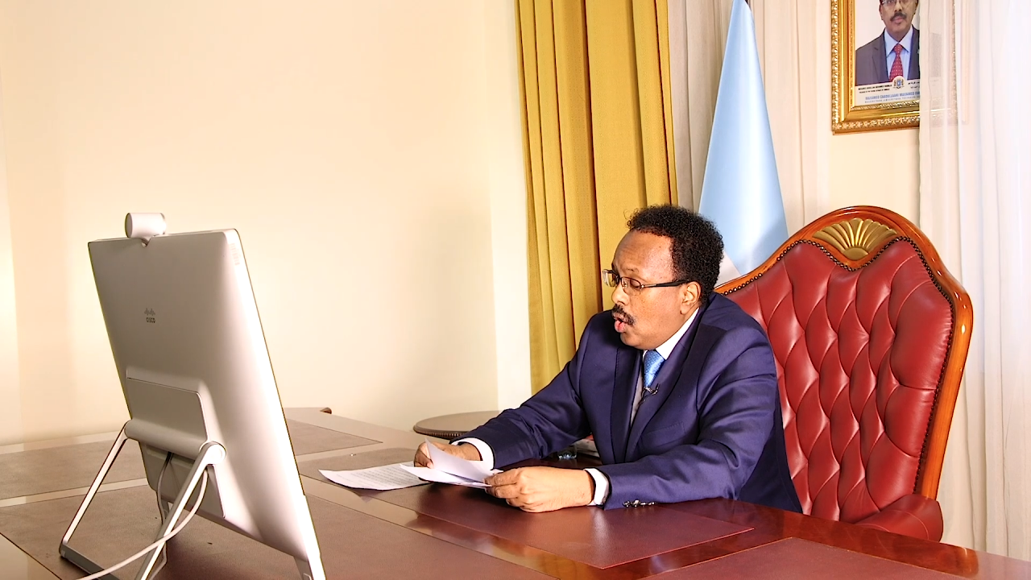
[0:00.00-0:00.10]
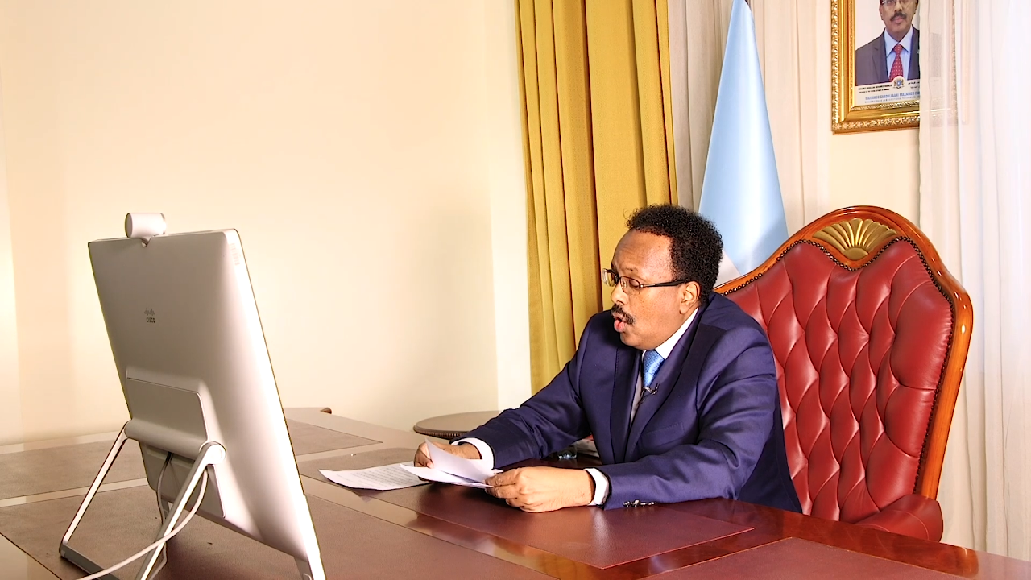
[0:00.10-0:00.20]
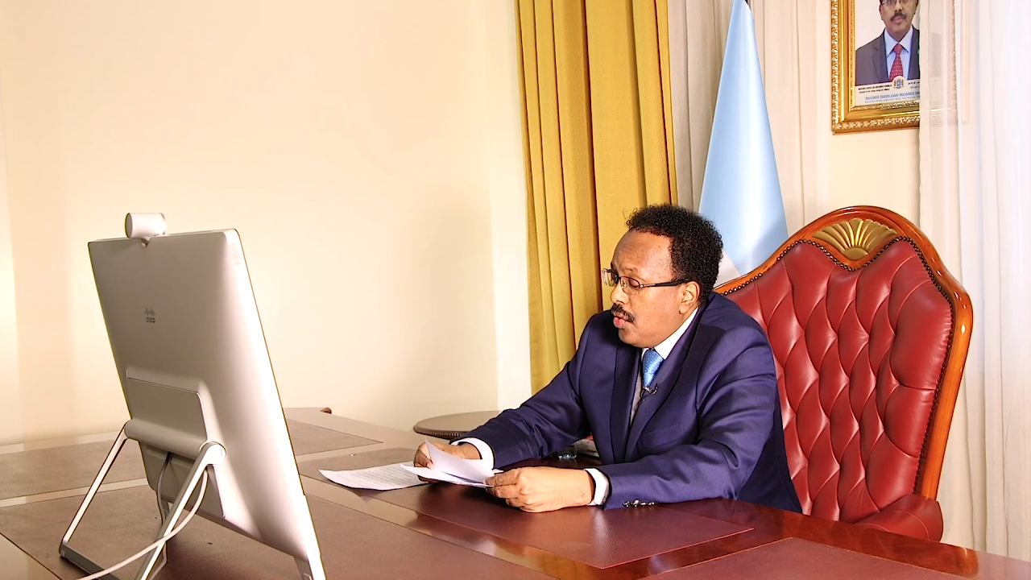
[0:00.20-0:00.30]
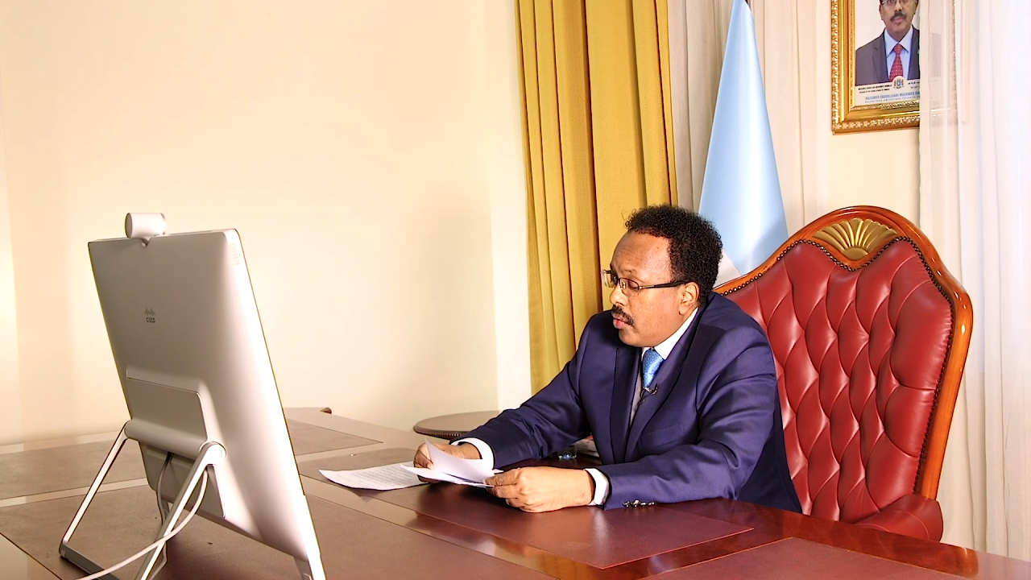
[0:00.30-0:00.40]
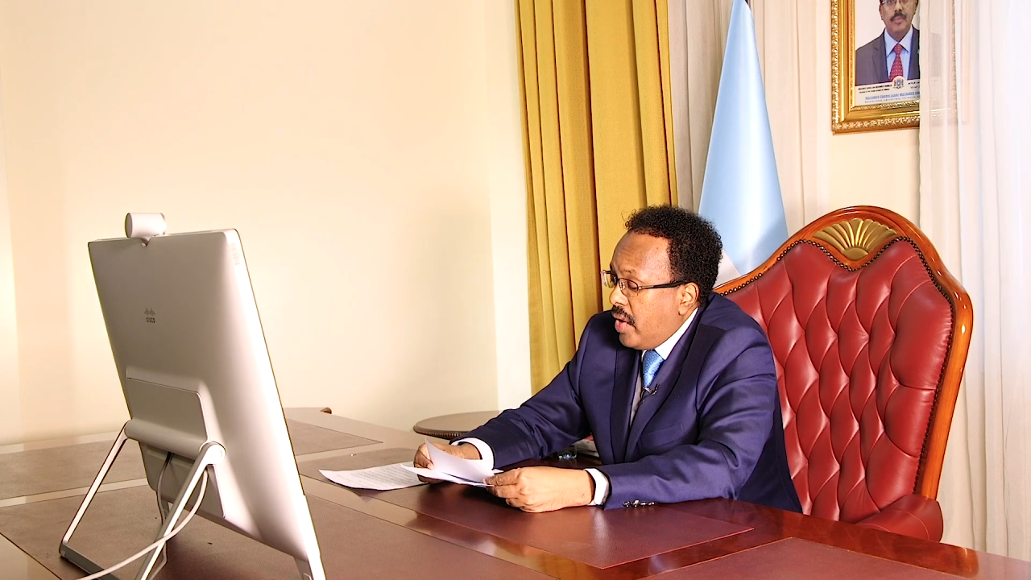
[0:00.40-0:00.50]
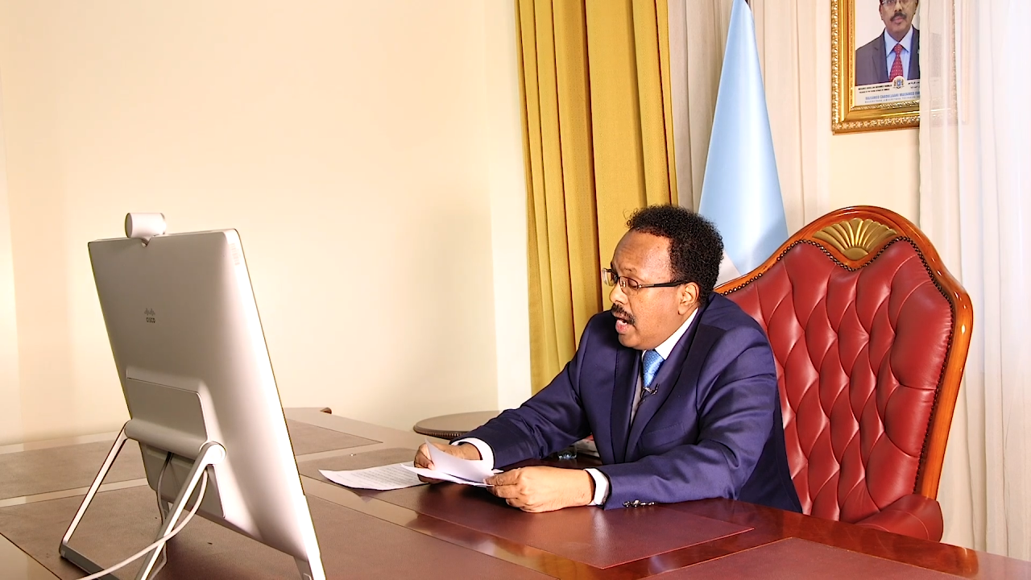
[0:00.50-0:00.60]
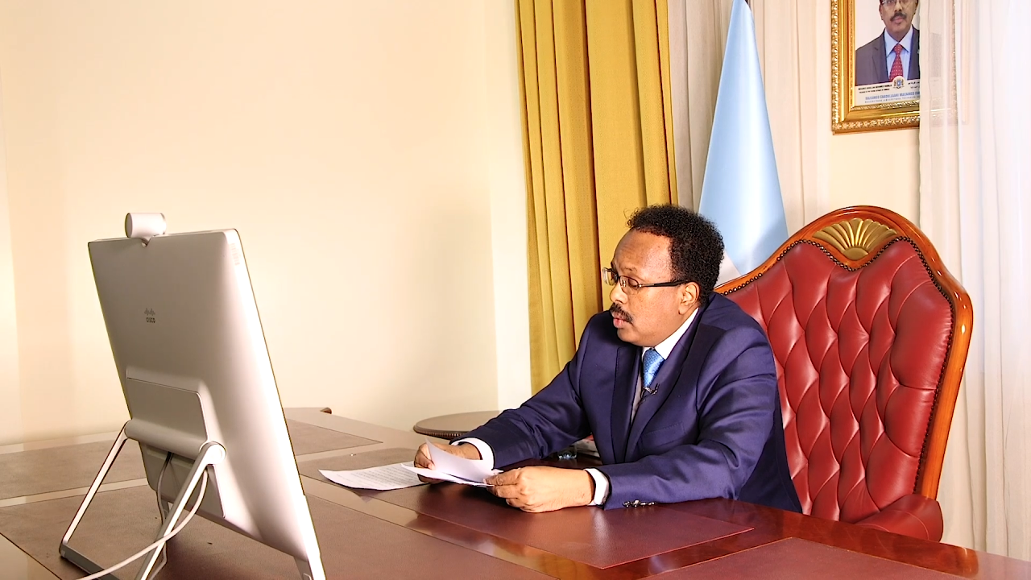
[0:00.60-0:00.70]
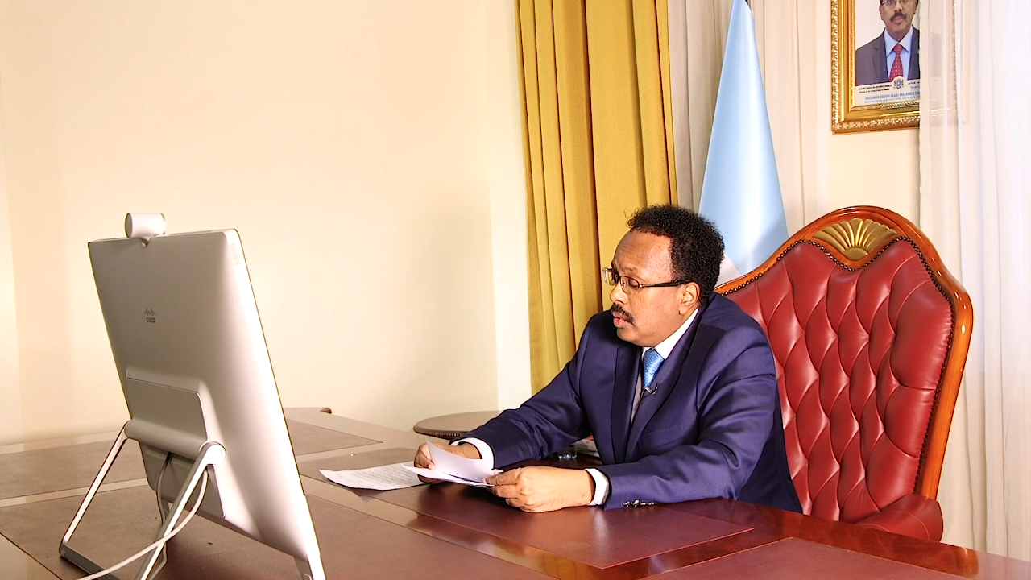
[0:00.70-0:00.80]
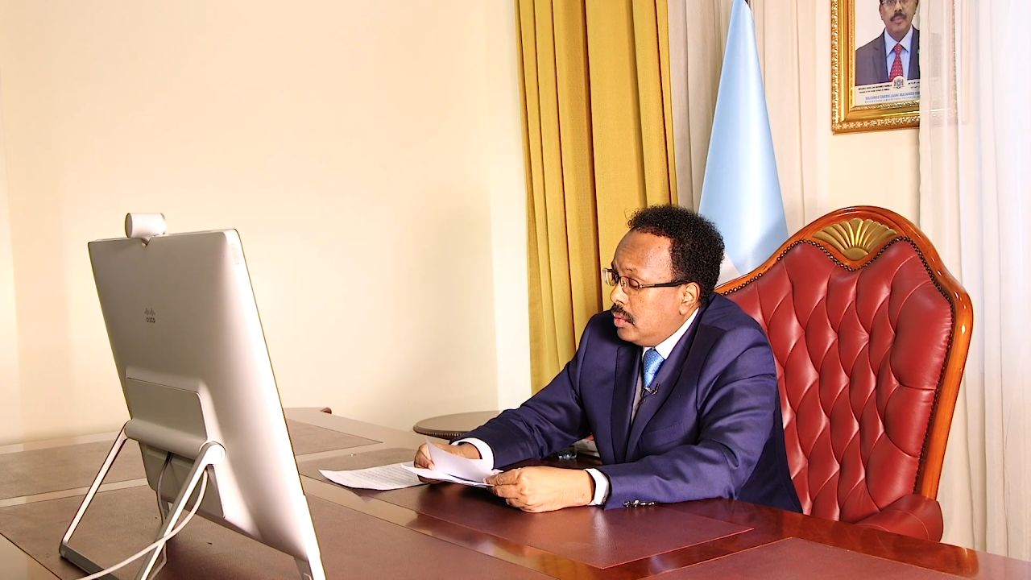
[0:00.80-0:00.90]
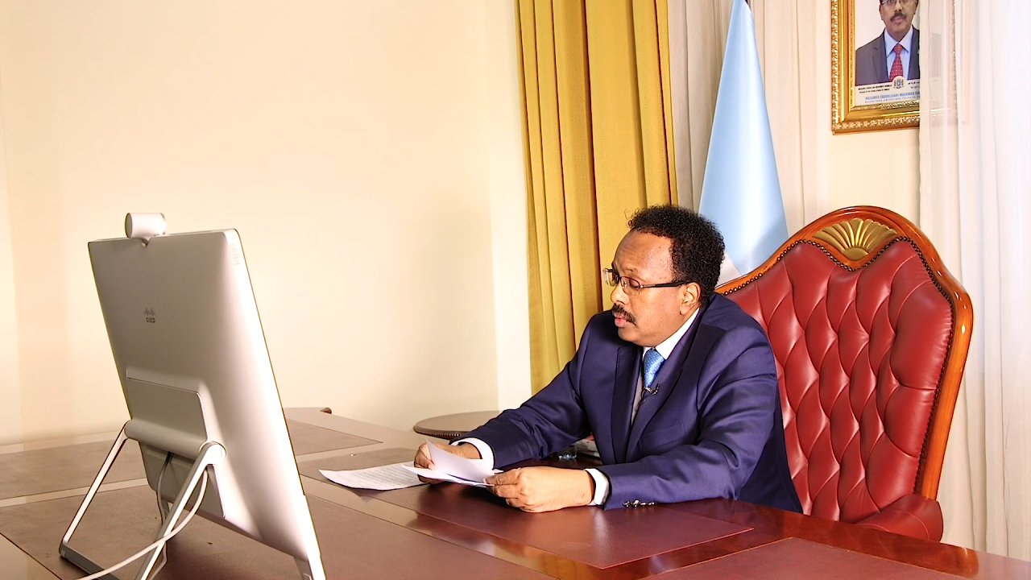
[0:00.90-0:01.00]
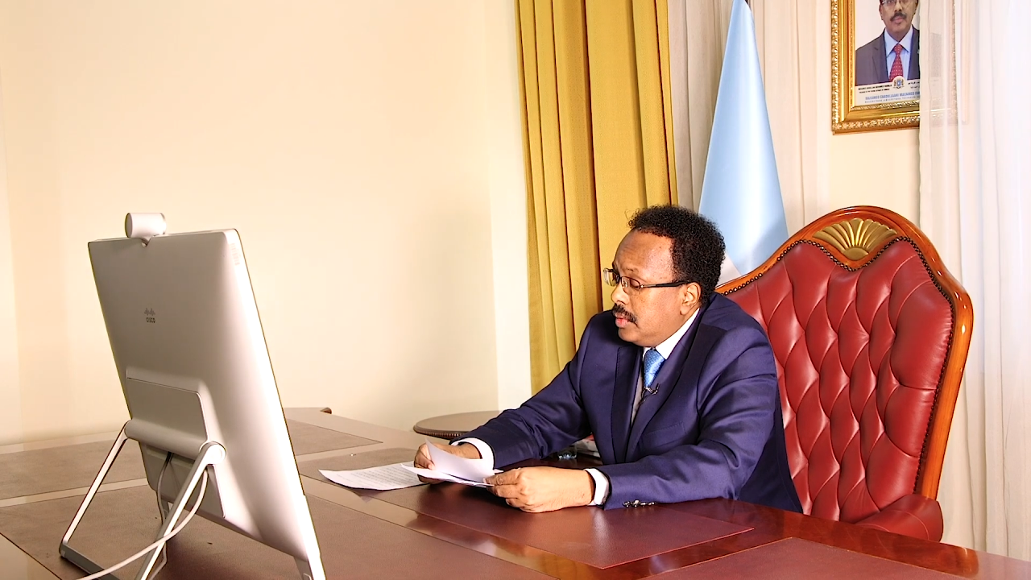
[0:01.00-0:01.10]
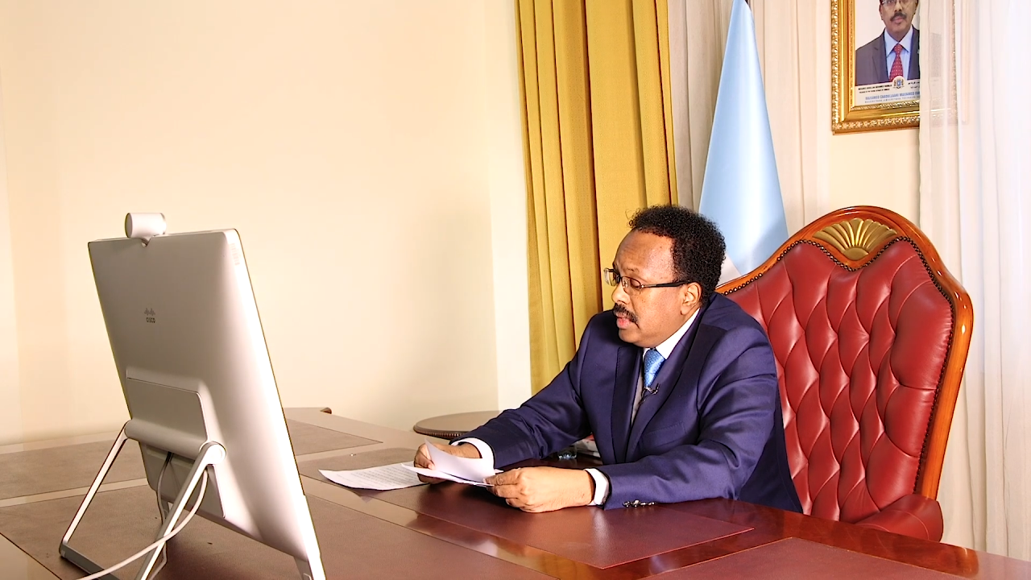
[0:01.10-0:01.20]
on the ground,